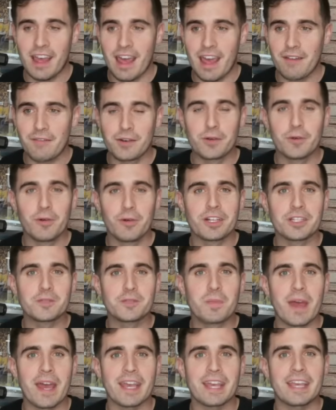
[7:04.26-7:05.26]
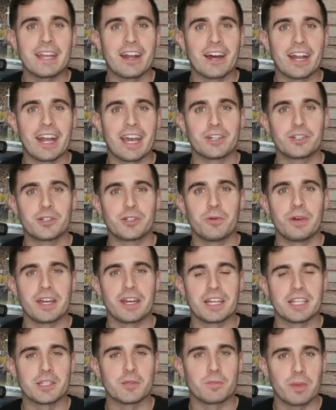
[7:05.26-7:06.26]
everyone is banking on Andrew
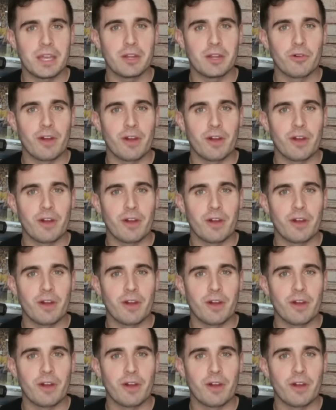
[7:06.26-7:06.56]
Wiggins being